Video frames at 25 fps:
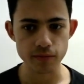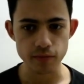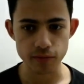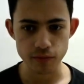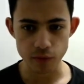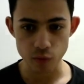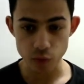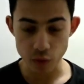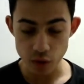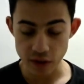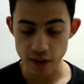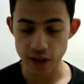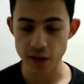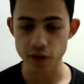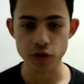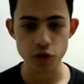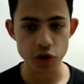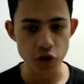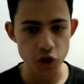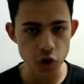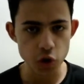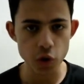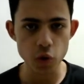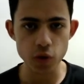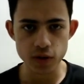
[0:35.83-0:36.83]
need to
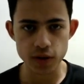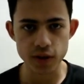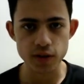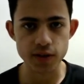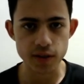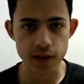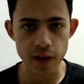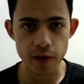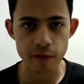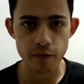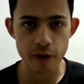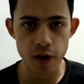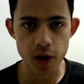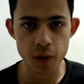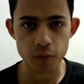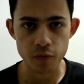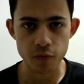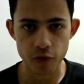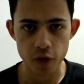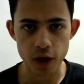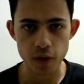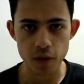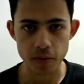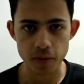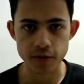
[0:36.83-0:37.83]
use this environment
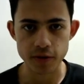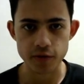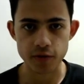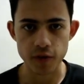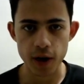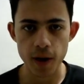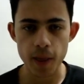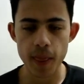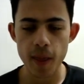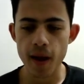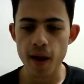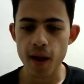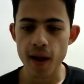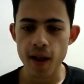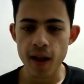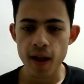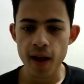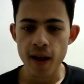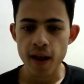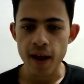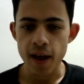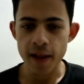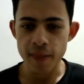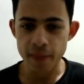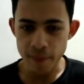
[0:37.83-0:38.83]
variables, right?
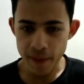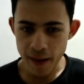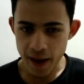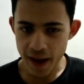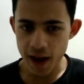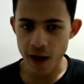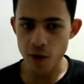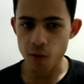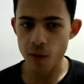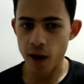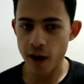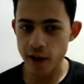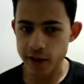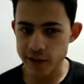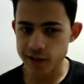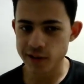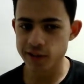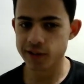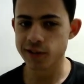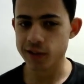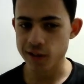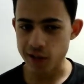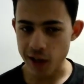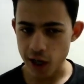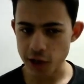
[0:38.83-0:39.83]
And now I
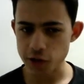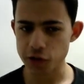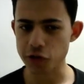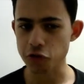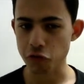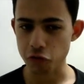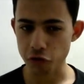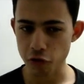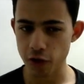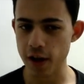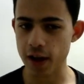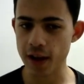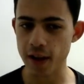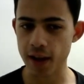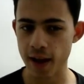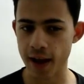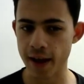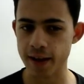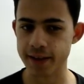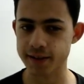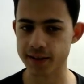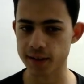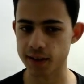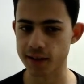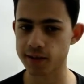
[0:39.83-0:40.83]
start to
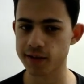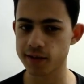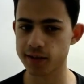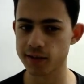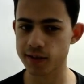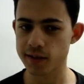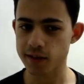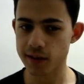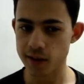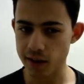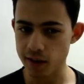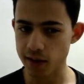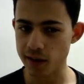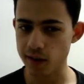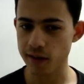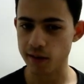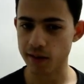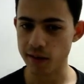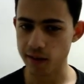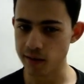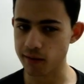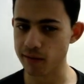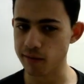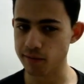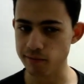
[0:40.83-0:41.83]
realize it,
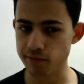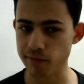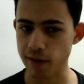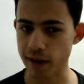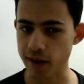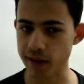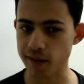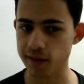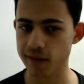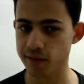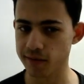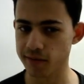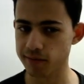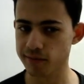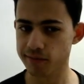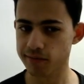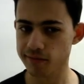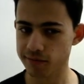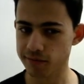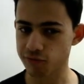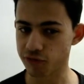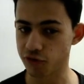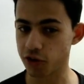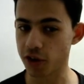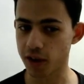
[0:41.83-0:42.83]
like,
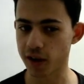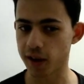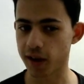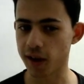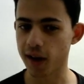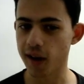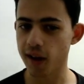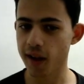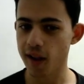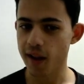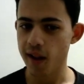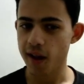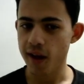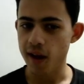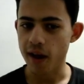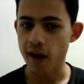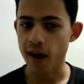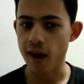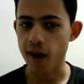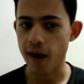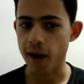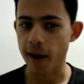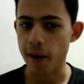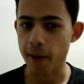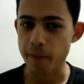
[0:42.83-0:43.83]
really.
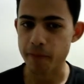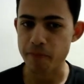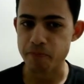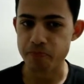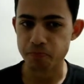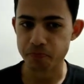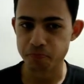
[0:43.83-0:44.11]
Now